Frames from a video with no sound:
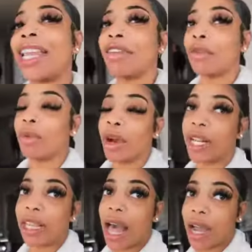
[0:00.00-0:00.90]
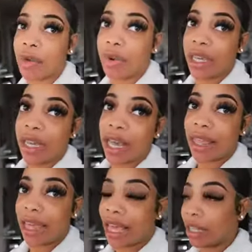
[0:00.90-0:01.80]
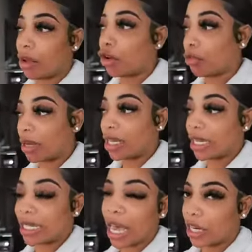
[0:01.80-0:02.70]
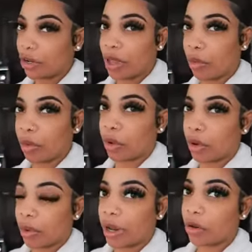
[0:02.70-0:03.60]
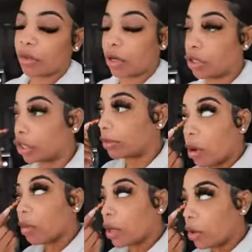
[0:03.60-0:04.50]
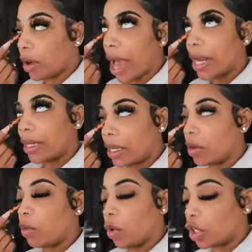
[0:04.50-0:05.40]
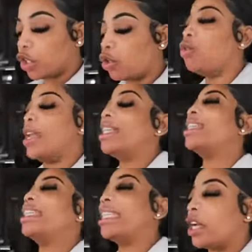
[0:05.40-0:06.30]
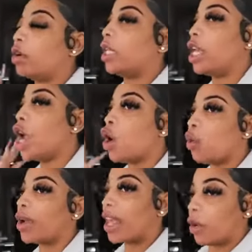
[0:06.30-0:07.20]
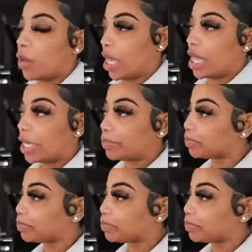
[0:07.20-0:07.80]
I didn't even wear the lock wig that long because I knew that we were going on a road trip. Where we are going, I didn't want to necessarily wear that wig.